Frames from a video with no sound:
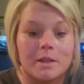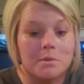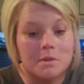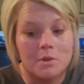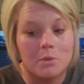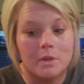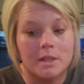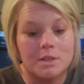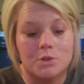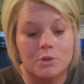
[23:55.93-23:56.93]
He was on one
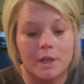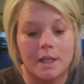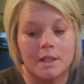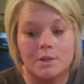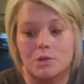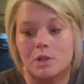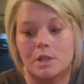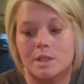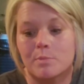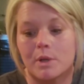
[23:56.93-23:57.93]
of his drinking and
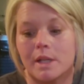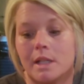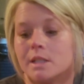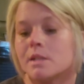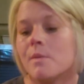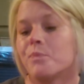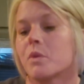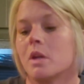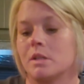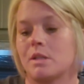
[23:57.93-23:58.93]
drug sprees.
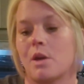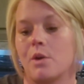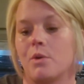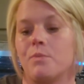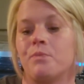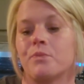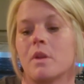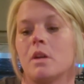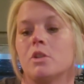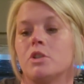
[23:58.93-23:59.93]
So
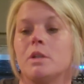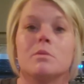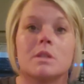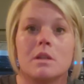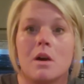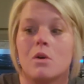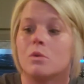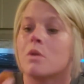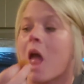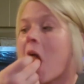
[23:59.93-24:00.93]
she was
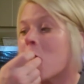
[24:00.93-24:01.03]
alone.